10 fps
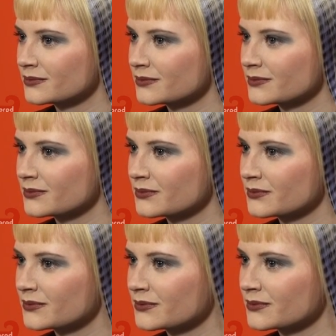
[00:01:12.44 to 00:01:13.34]

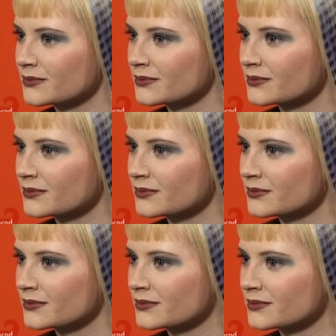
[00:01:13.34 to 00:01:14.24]

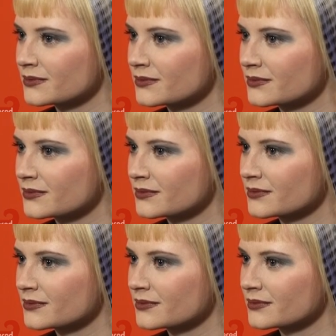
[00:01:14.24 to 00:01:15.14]

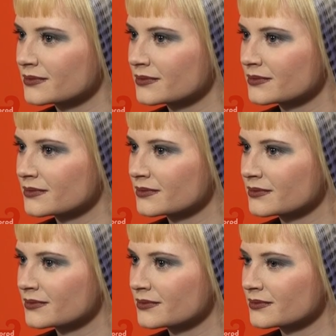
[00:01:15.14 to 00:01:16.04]

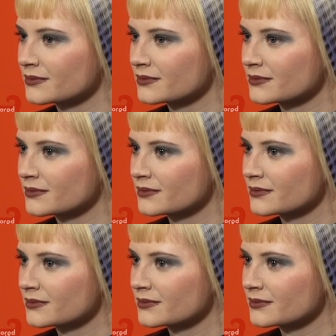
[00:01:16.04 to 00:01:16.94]

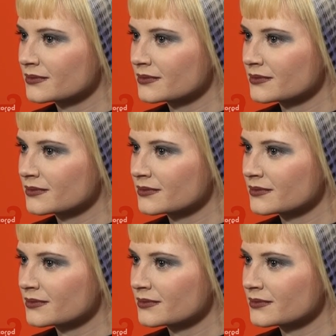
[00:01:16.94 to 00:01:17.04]
No one is speaking in this clip.